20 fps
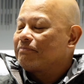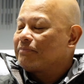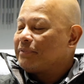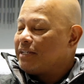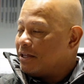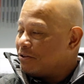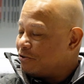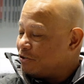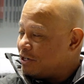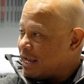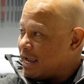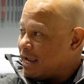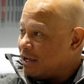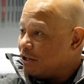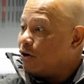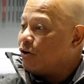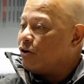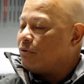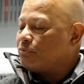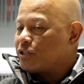the other day.
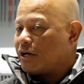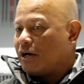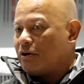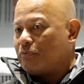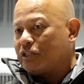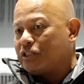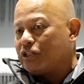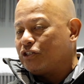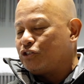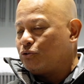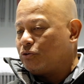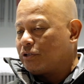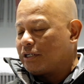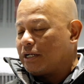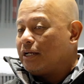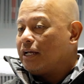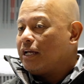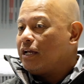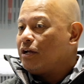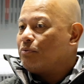Oh, I'm sorry, it wasn't a tool.
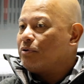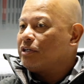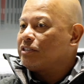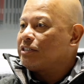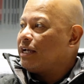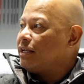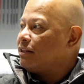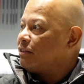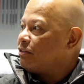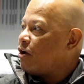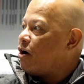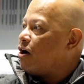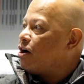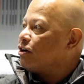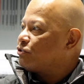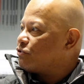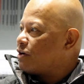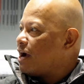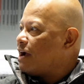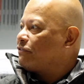It was a
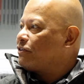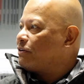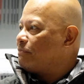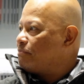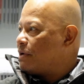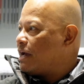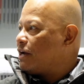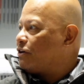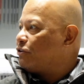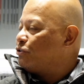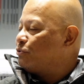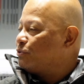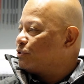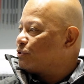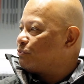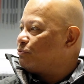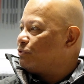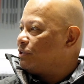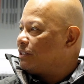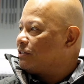long drive competitor who was
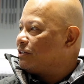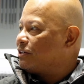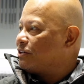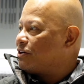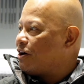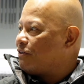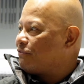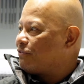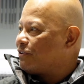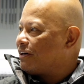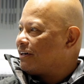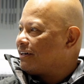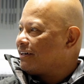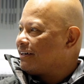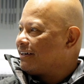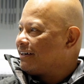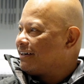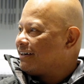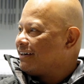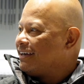a really good golfer.
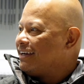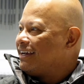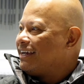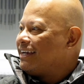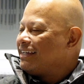Okay.